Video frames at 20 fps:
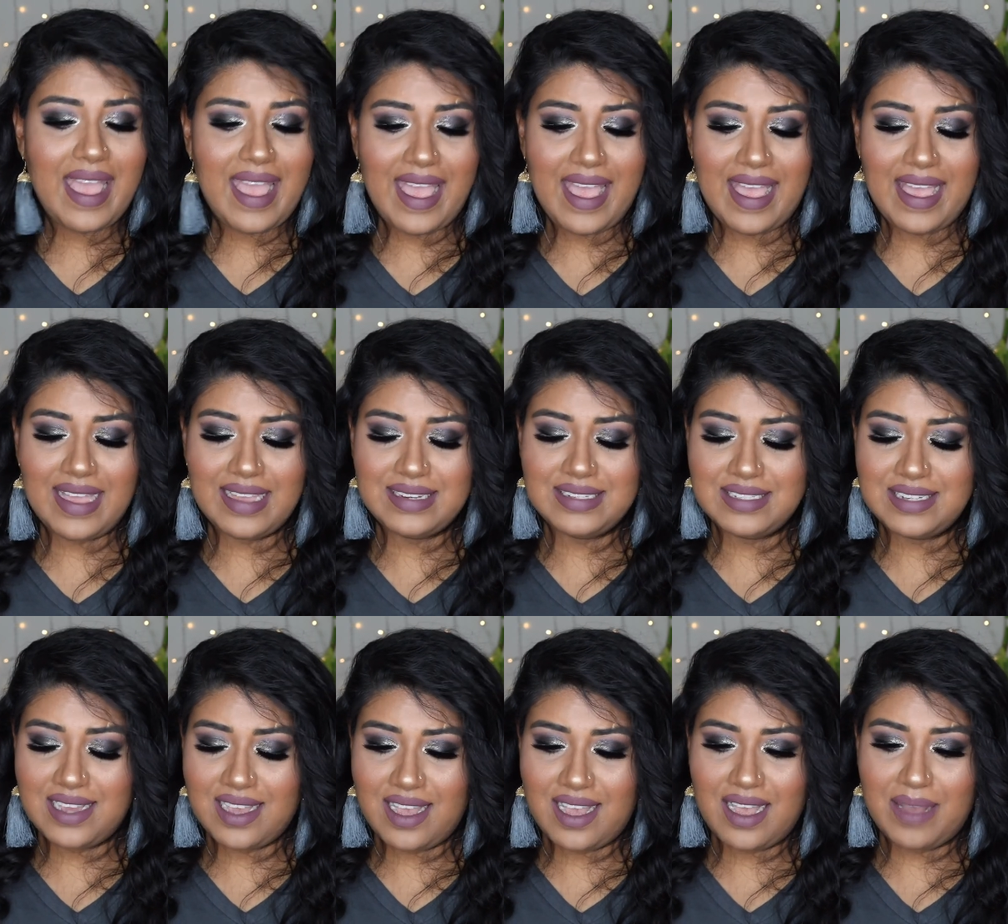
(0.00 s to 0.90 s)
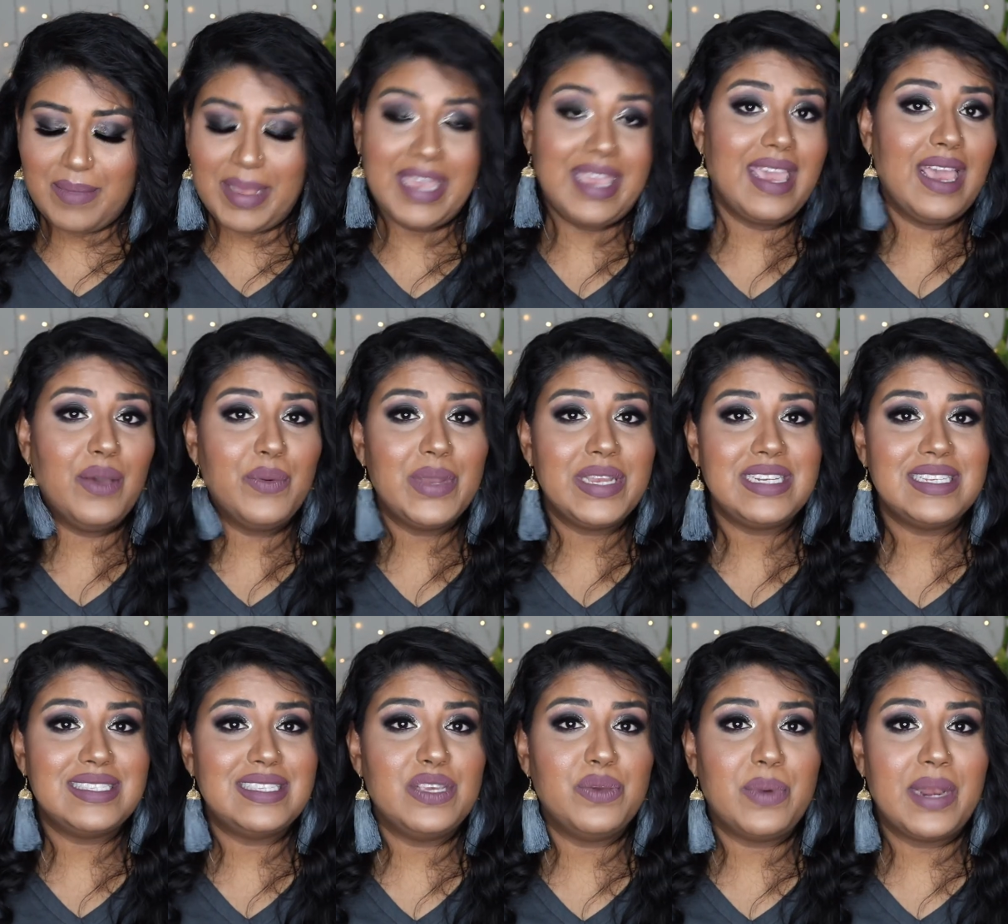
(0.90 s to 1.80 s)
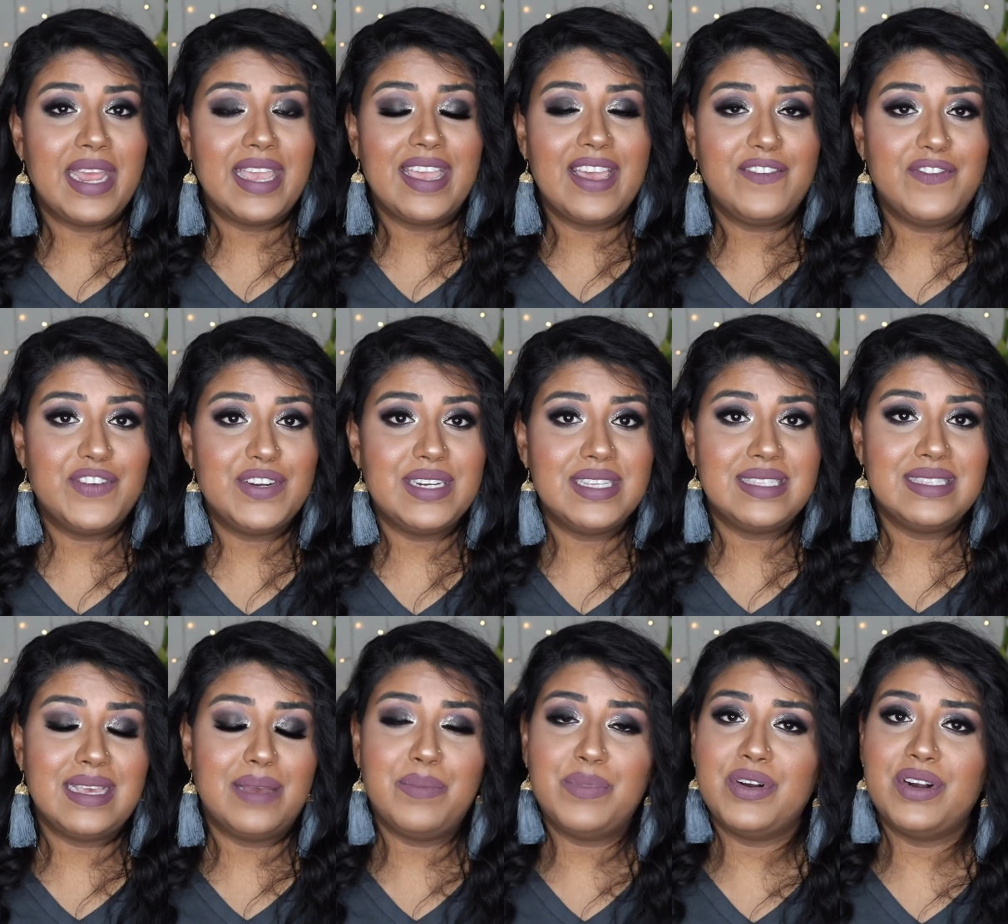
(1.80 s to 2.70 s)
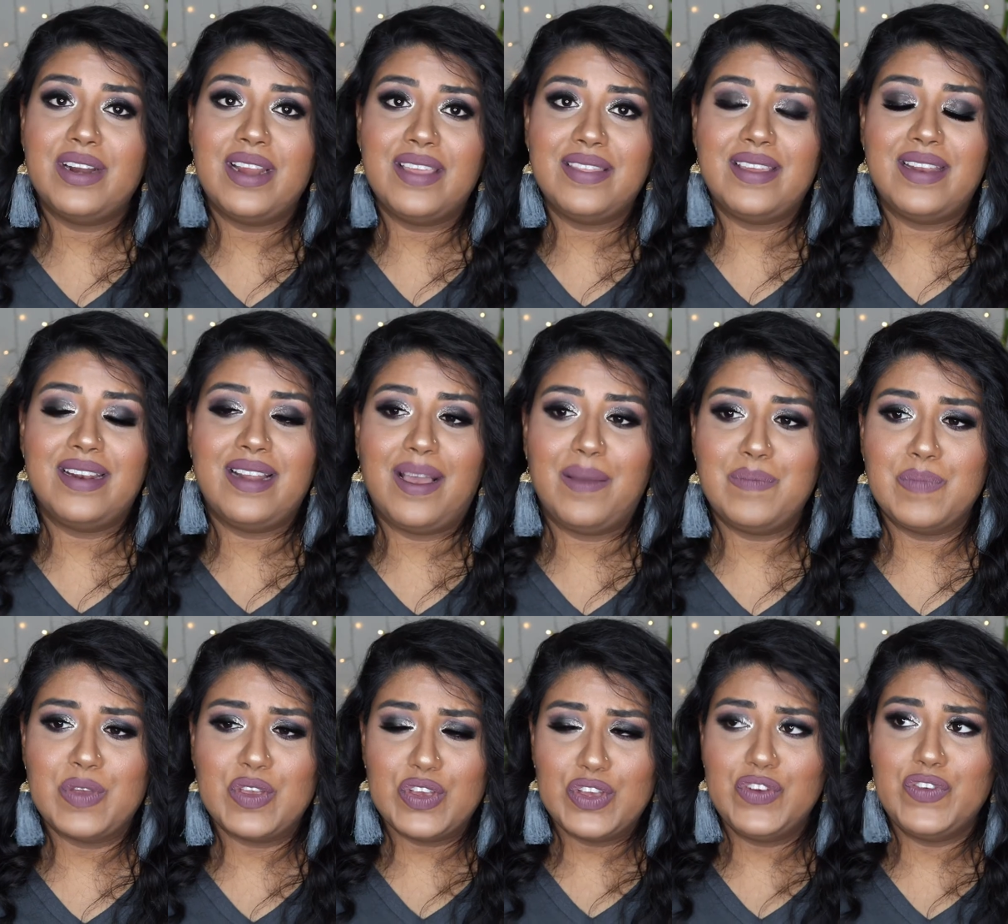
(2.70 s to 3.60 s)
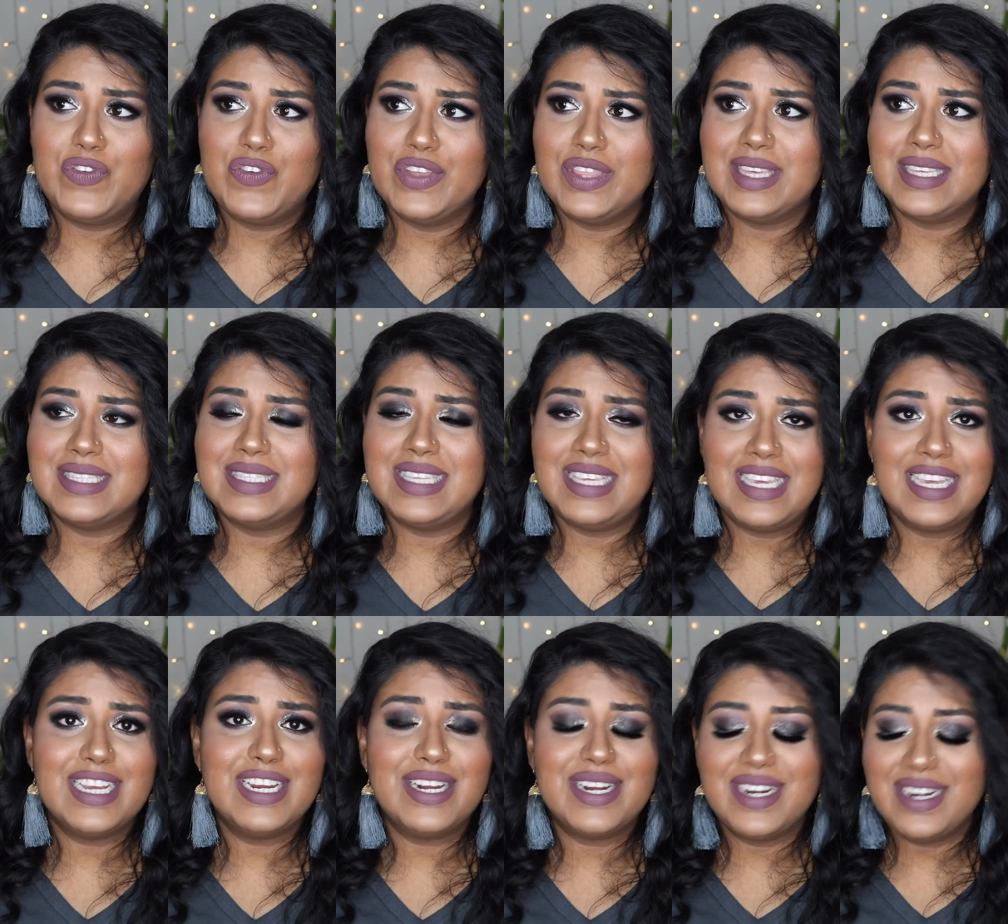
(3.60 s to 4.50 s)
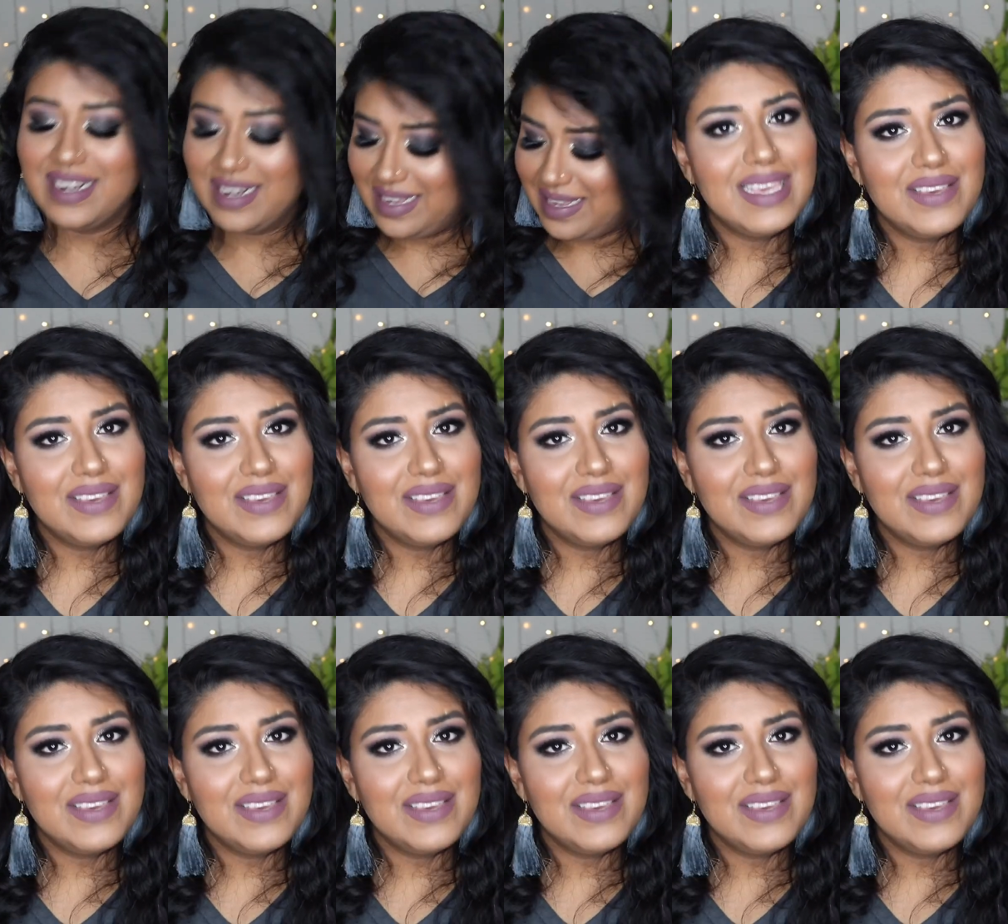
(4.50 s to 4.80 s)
and I can't wait to see what I get for December, and then I'm good for this year.